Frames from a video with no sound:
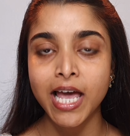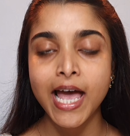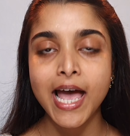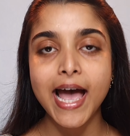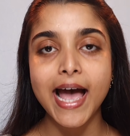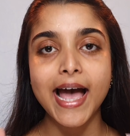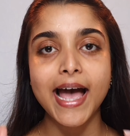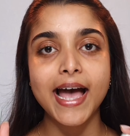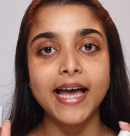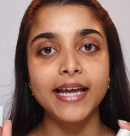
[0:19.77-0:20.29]

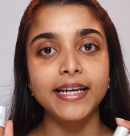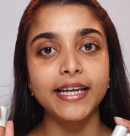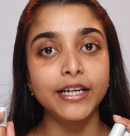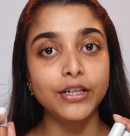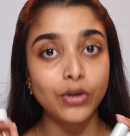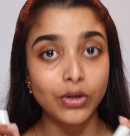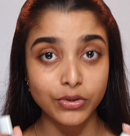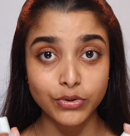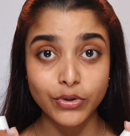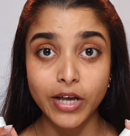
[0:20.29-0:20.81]
and it
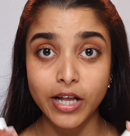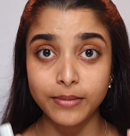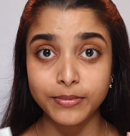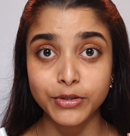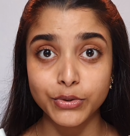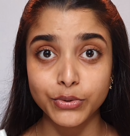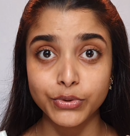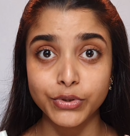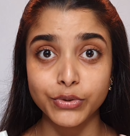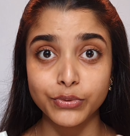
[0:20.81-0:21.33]
also helps
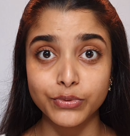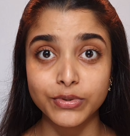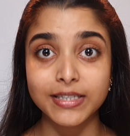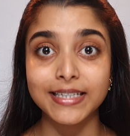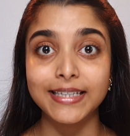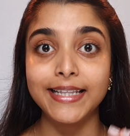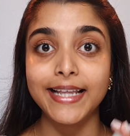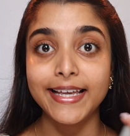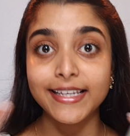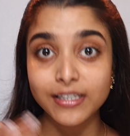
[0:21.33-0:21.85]
you use
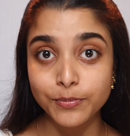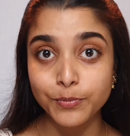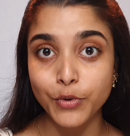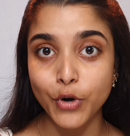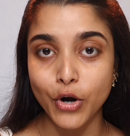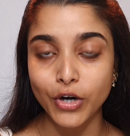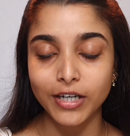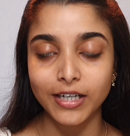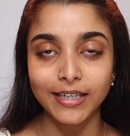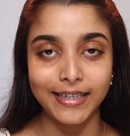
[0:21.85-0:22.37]
less
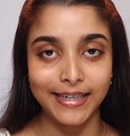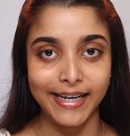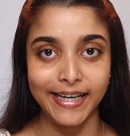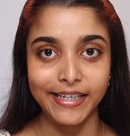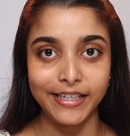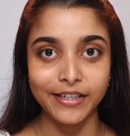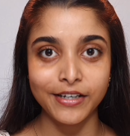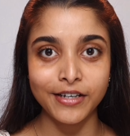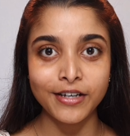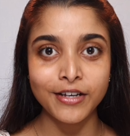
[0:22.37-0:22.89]
product
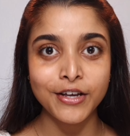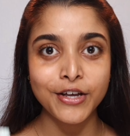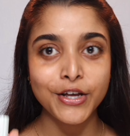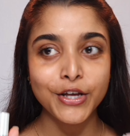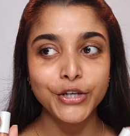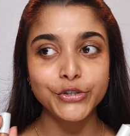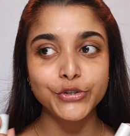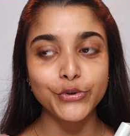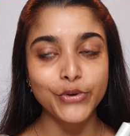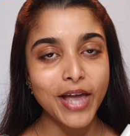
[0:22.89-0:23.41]
later.
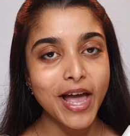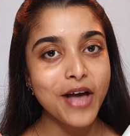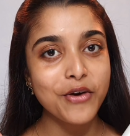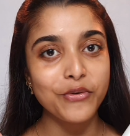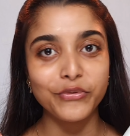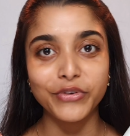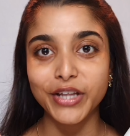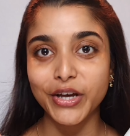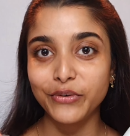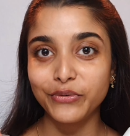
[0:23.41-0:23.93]
So yeah,
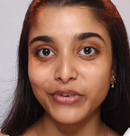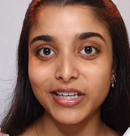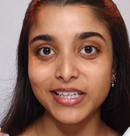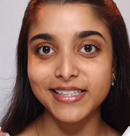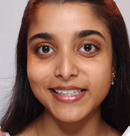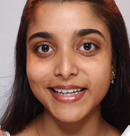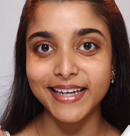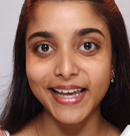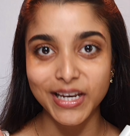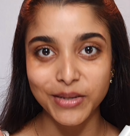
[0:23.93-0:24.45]
without
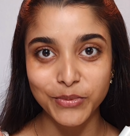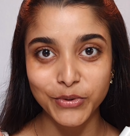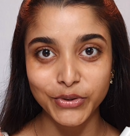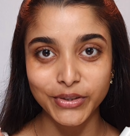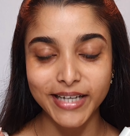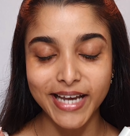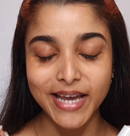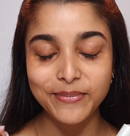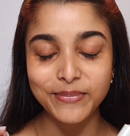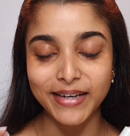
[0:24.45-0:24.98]
wasting any more
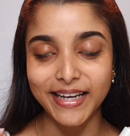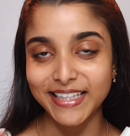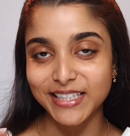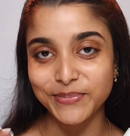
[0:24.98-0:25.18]
time, let's